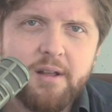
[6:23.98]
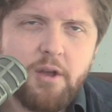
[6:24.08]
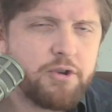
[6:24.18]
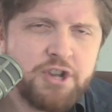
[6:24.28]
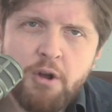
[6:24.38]

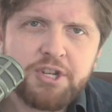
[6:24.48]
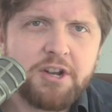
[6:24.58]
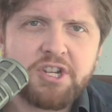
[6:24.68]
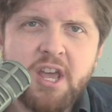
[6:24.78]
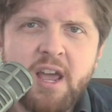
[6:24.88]
There is no
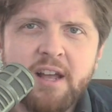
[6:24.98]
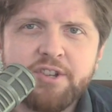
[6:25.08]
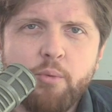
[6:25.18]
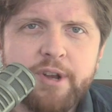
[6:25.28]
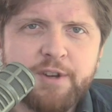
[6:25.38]
such thing
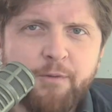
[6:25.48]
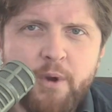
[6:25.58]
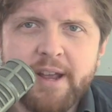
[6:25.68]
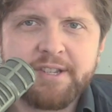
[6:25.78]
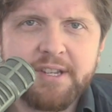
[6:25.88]
as a risk
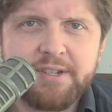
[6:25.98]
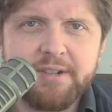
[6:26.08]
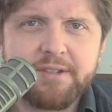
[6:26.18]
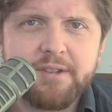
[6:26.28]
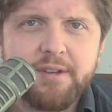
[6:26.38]
free
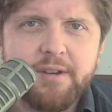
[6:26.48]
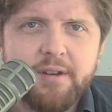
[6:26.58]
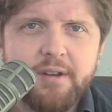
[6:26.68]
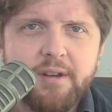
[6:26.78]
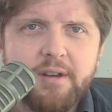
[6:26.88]
existence.
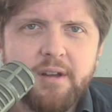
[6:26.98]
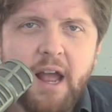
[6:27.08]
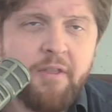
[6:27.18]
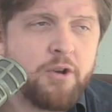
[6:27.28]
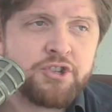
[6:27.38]

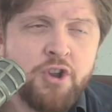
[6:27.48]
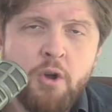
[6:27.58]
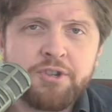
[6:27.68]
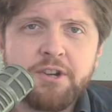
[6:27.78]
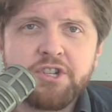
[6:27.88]
And there is
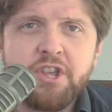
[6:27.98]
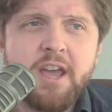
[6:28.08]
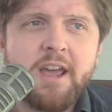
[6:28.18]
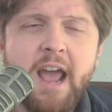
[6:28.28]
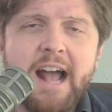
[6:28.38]
no such
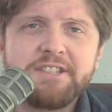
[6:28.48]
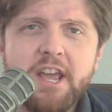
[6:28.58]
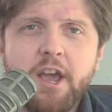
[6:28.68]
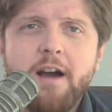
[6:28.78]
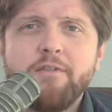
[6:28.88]
thing as
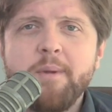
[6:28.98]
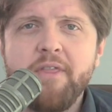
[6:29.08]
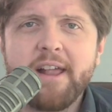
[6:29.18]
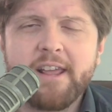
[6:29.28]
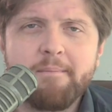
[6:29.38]
a
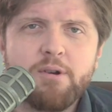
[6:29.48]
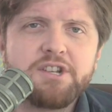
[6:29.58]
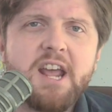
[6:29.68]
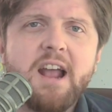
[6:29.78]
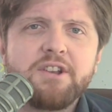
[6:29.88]
government that can
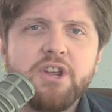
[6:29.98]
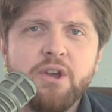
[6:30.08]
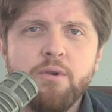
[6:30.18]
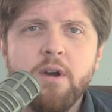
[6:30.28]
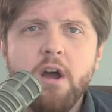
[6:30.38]
protect
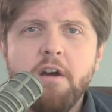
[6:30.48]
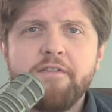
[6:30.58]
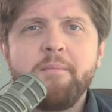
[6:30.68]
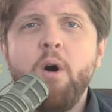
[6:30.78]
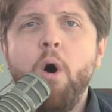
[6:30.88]
you
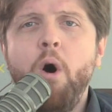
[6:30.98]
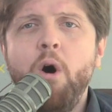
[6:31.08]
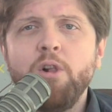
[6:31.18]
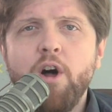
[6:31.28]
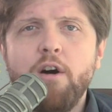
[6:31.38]
from
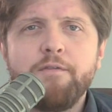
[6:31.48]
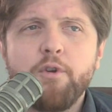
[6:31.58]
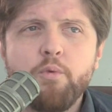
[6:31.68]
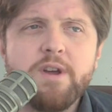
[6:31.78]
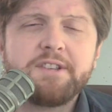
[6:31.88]
all of
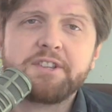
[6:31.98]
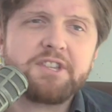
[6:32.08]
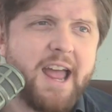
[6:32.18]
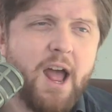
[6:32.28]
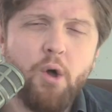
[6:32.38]
the
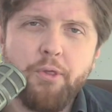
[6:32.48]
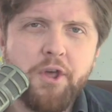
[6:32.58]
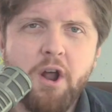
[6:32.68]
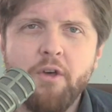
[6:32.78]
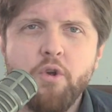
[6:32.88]
risks, health
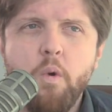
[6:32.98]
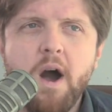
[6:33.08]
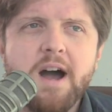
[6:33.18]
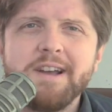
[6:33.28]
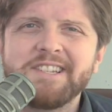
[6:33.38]
and
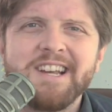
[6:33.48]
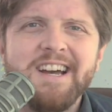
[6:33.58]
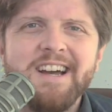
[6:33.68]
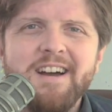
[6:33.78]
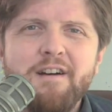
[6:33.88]
otherwise,
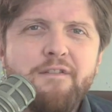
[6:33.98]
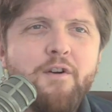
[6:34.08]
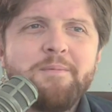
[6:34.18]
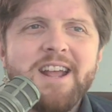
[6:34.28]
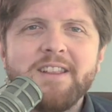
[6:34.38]

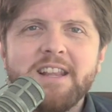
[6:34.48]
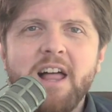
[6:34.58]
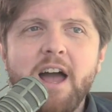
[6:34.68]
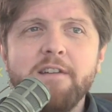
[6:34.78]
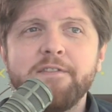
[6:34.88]
from daily
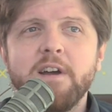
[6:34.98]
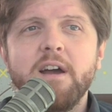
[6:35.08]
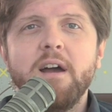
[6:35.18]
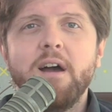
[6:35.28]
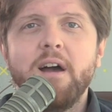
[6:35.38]
life.
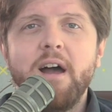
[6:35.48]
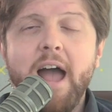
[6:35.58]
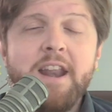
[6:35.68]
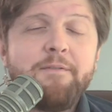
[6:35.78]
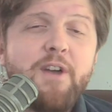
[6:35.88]

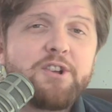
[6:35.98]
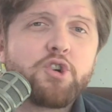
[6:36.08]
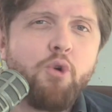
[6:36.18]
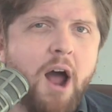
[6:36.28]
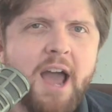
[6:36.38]
And if they
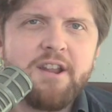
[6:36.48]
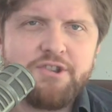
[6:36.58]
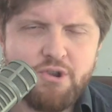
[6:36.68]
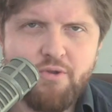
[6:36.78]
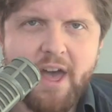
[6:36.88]
try to
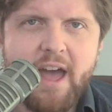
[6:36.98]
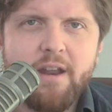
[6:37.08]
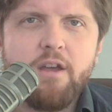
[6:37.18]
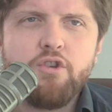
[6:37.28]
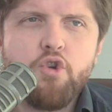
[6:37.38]
do
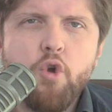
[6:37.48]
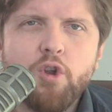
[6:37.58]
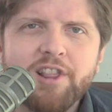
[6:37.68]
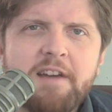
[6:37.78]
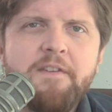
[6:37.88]
that, you
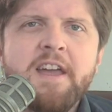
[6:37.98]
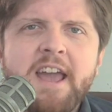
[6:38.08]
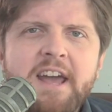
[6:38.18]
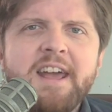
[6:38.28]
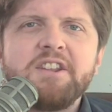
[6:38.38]
are living
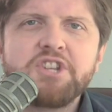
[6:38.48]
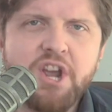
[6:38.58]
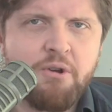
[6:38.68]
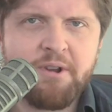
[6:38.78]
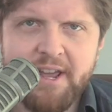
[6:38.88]
in a
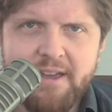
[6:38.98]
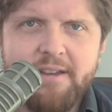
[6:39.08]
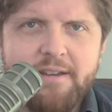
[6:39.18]
tyranny.